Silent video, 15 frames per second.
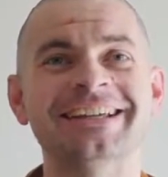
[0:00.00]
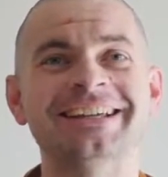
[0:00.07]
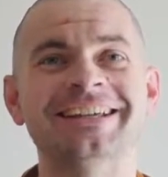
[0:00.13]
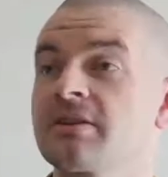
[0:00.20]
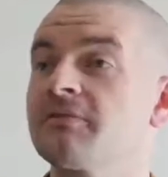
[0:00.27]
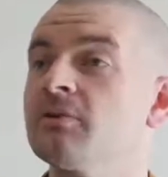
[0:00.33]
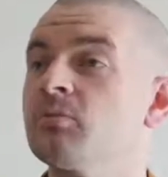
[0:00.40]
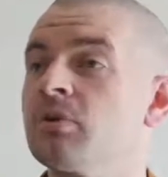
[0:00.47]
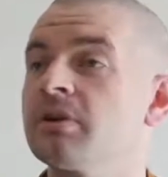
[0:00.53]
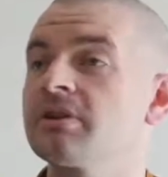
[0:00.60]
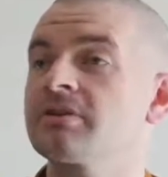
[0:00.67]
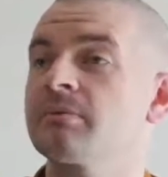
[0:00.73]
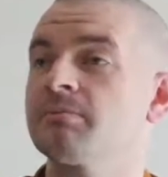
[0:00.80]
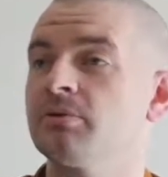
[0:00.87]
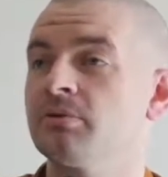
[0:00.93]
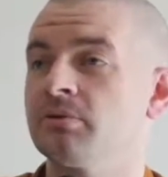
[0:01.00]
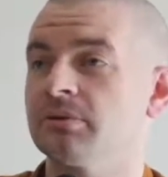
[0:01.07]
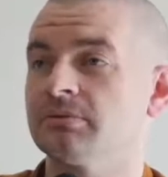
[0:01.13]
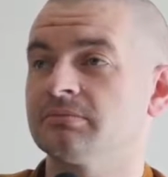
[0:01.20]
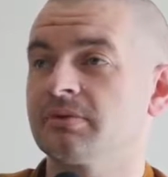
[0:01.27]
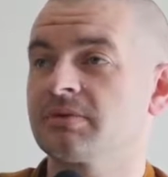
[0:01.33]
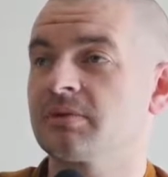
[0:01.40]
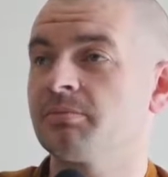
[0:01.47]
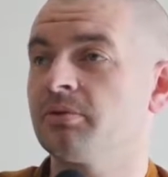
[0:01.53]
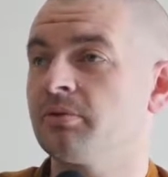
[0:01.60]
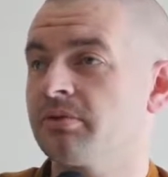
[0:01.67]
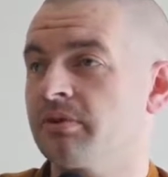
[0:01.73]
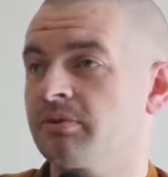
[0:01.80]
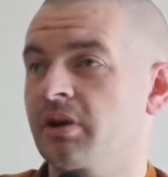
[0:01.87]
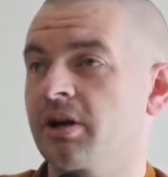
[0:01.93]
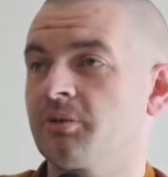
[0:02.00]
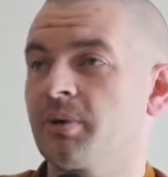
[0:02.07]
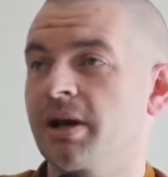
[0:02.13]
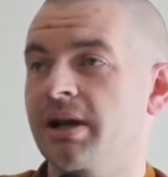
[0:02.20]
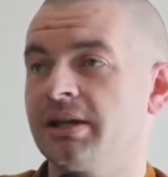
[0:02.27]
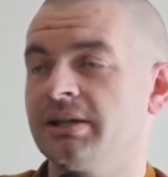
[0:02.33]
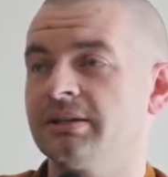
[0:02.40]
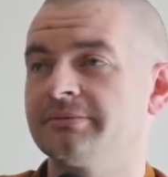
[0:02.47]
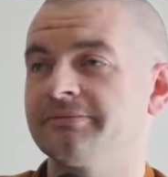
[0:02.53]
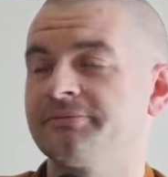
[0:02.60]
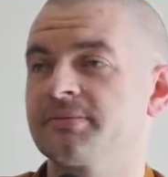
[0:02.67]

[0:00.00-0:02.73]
So if you want to support, support in the right way.